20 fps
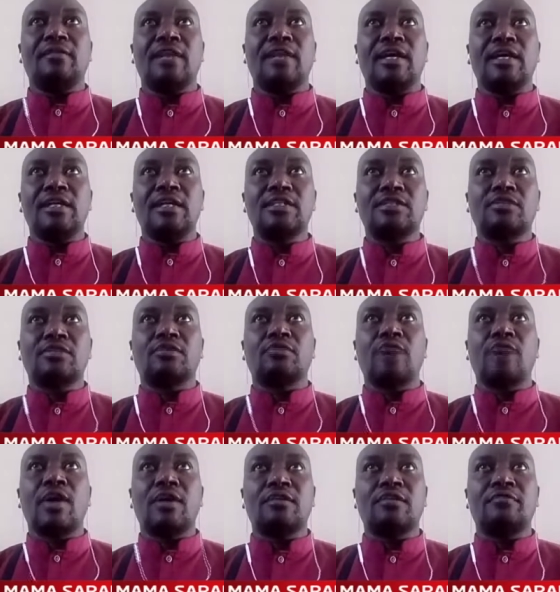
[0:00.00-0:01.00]
the reason,
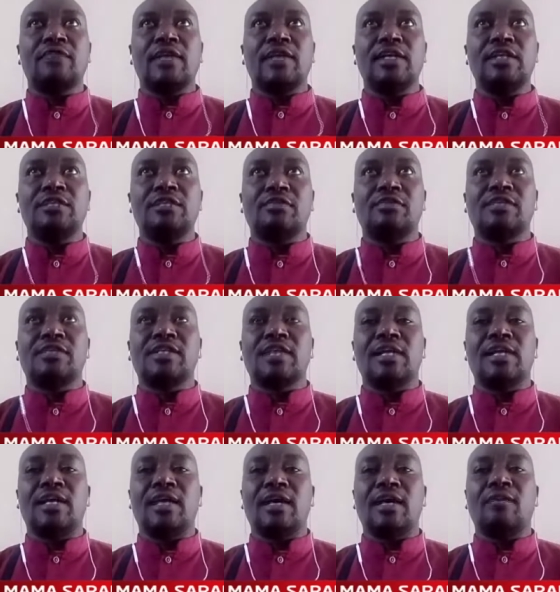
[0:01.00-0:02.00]
one of the reasons
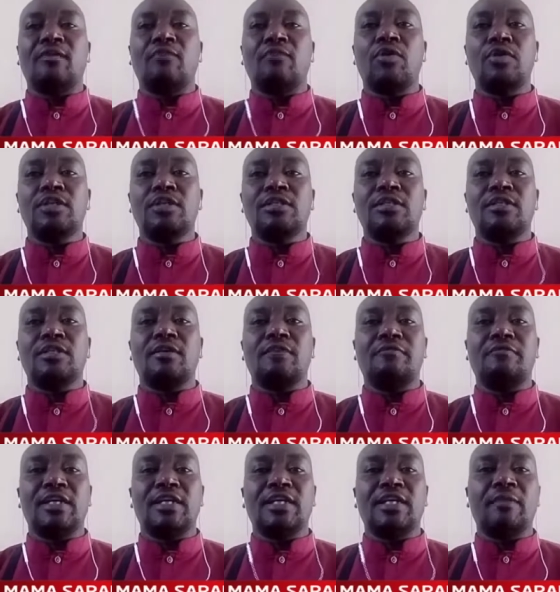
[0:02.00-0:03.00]
that uh, what
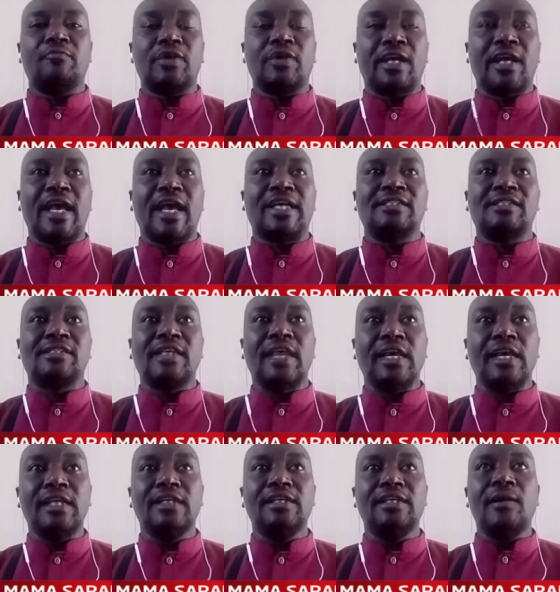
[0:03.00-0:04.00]
Victor Buirea
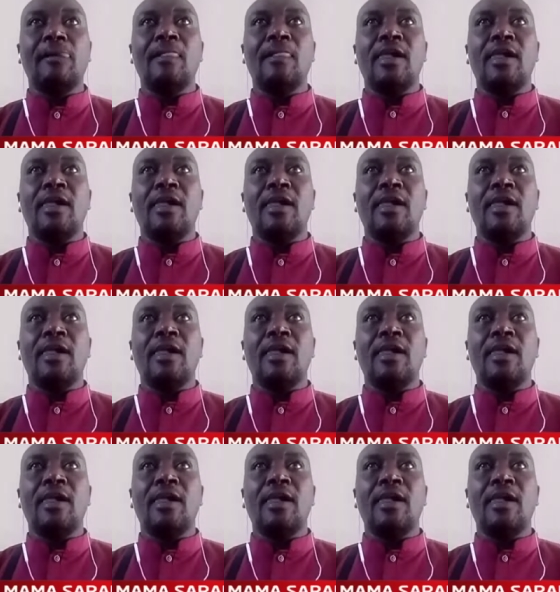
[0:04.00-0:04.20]
said